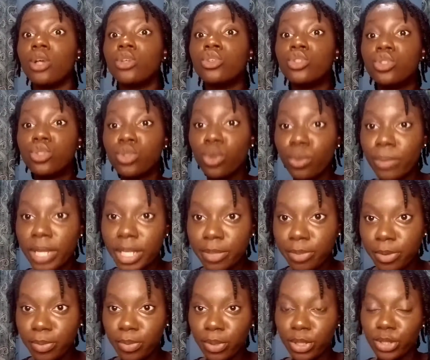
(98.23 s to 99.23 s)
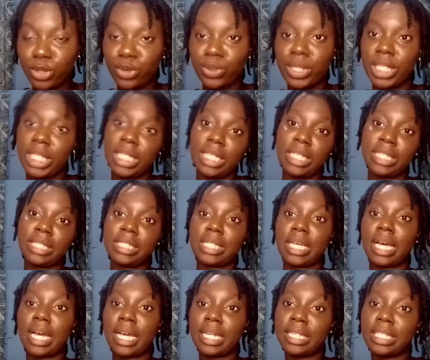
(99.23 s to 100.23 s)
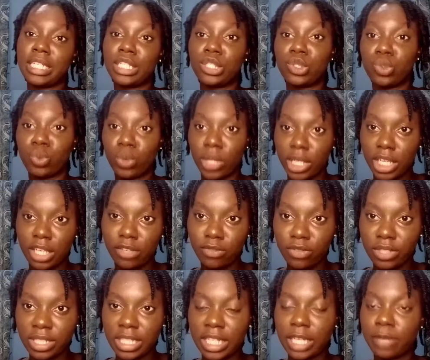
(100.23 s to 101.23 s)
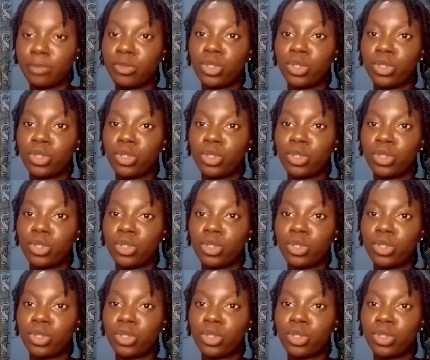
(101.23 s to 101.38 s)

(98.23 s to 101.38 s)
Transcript: so many people are doing it and it's working for them.